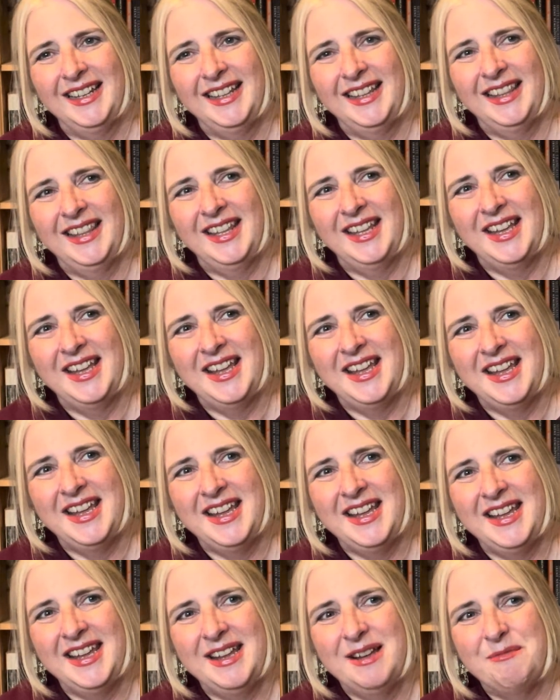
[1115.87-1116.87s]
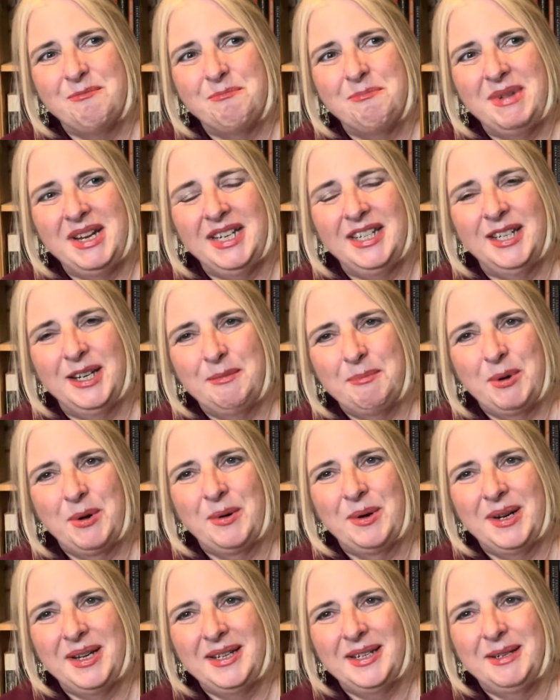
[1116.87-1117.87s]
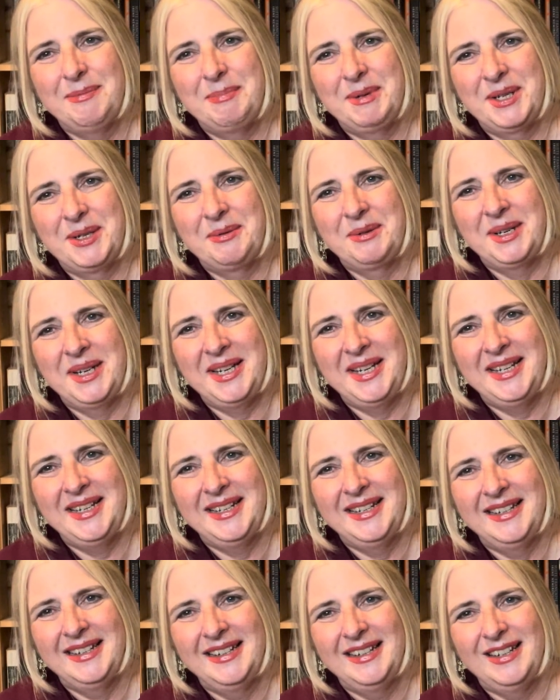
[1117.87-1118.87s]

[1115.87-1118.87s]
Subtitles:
the meeting point between